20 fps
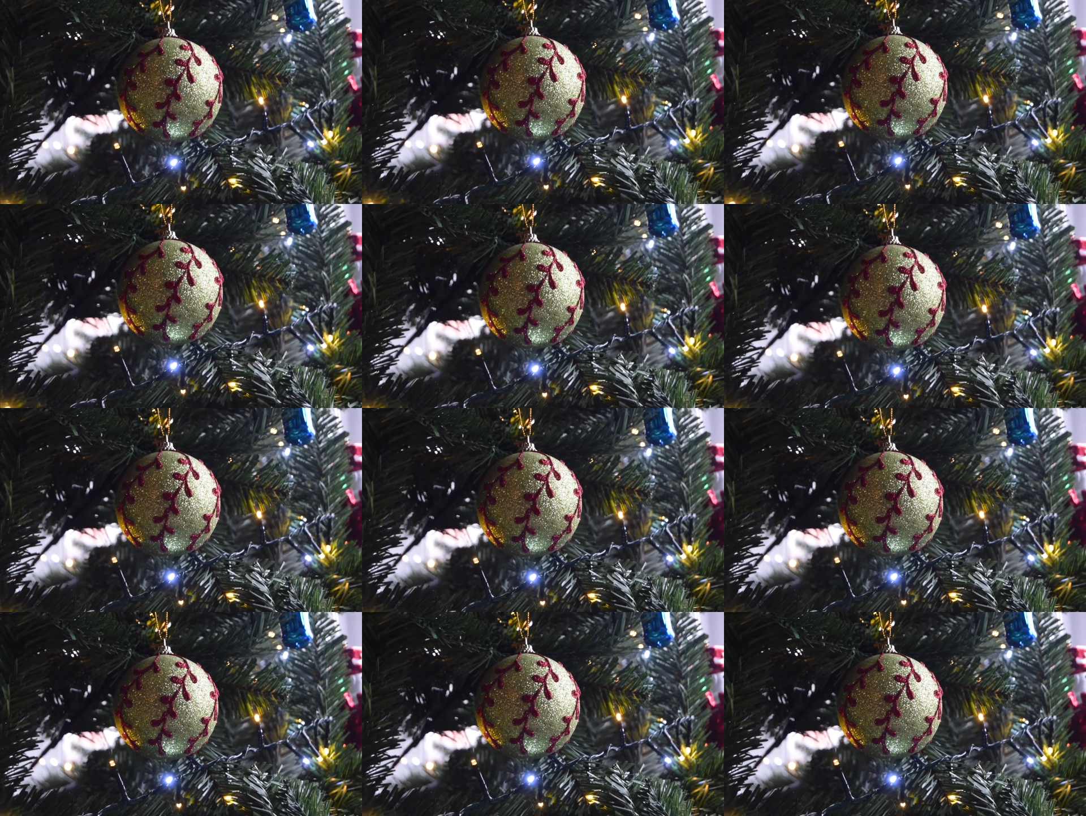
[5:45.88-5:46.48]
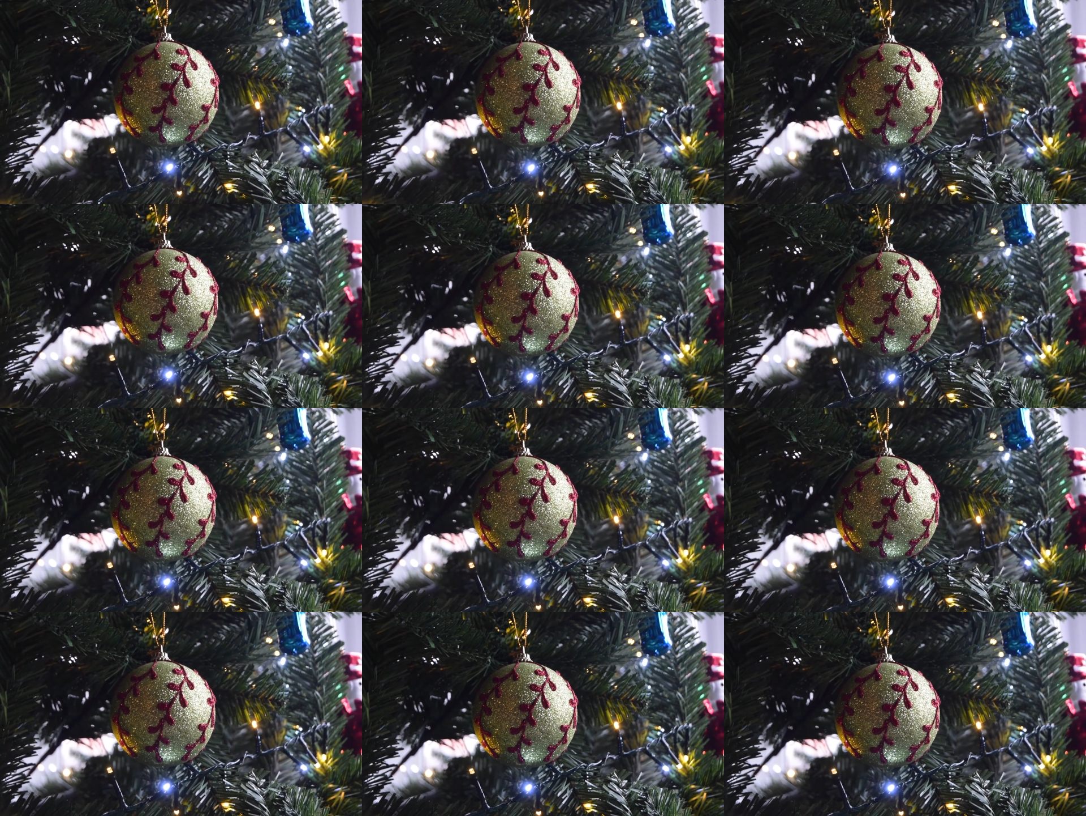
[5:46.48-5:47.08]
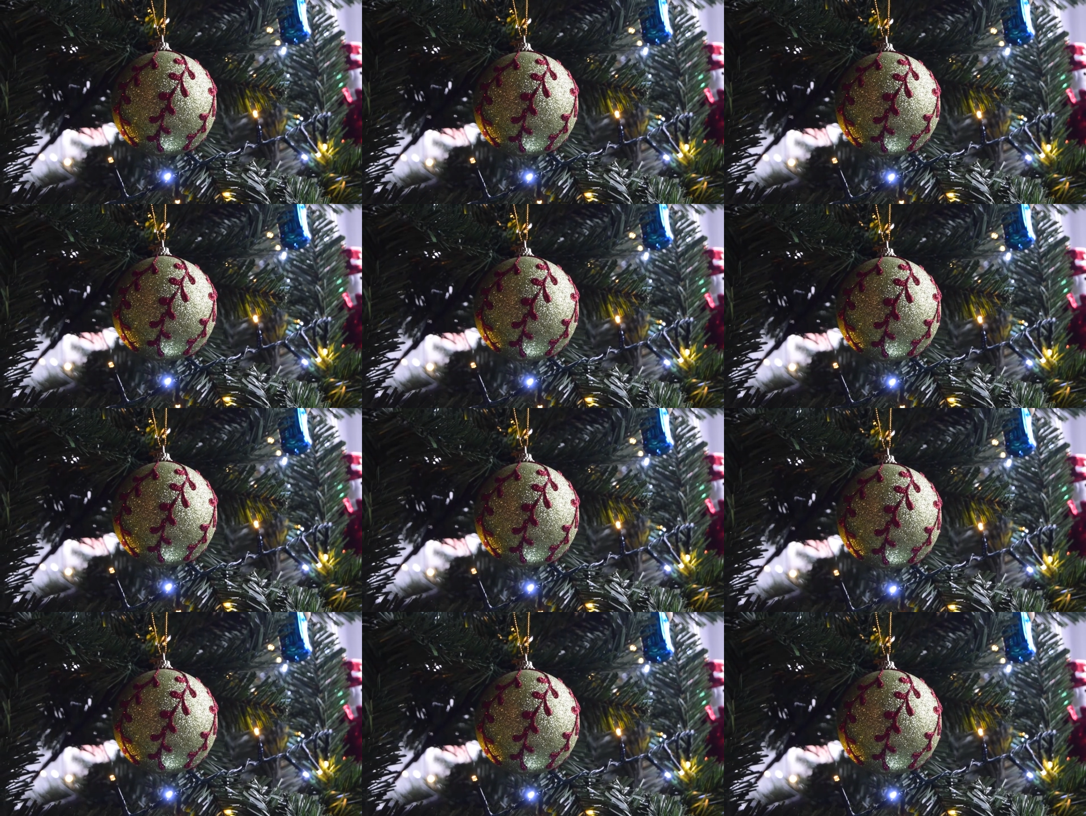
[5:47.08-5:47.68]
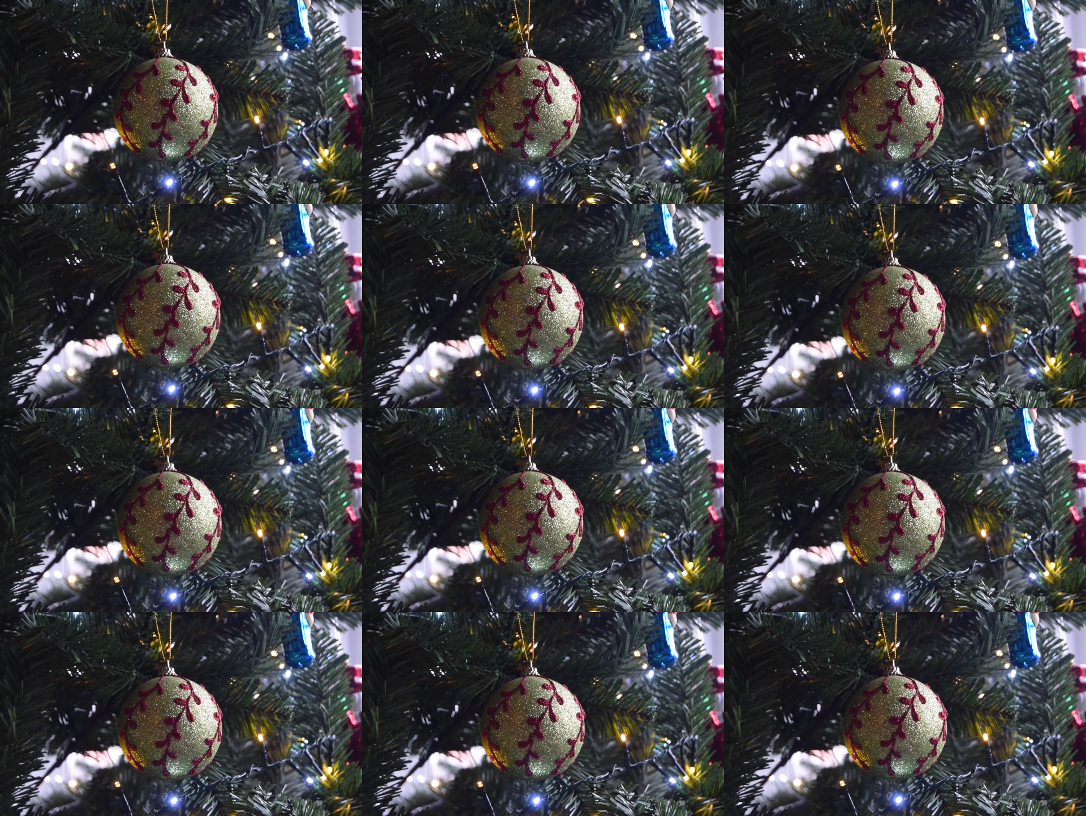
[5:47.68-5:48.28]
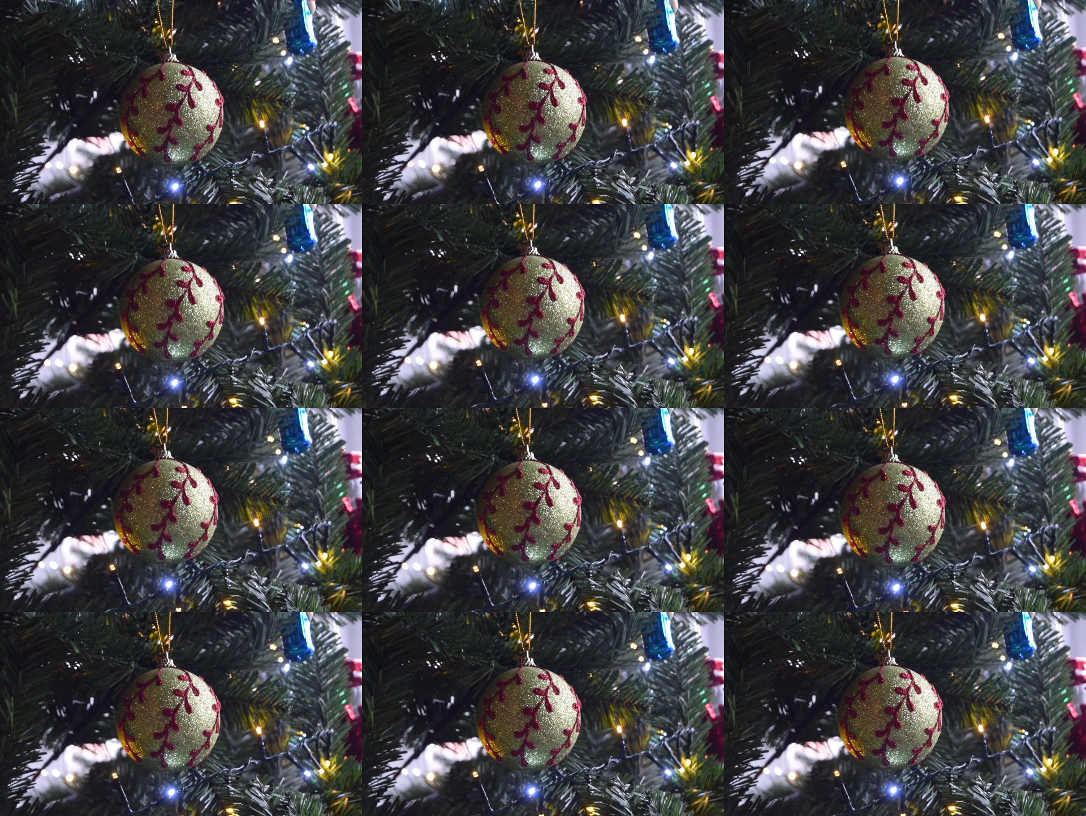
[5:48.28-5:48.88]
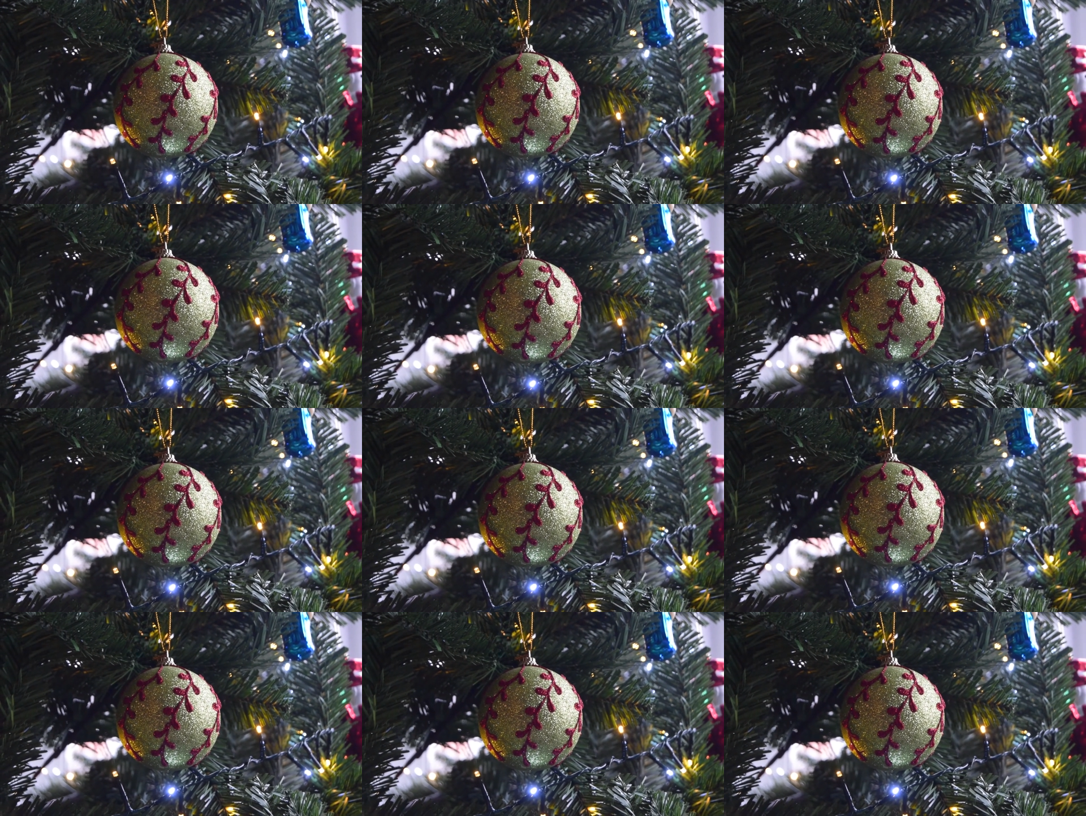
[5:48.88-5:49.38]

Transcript: Nobody's mouth can be seen.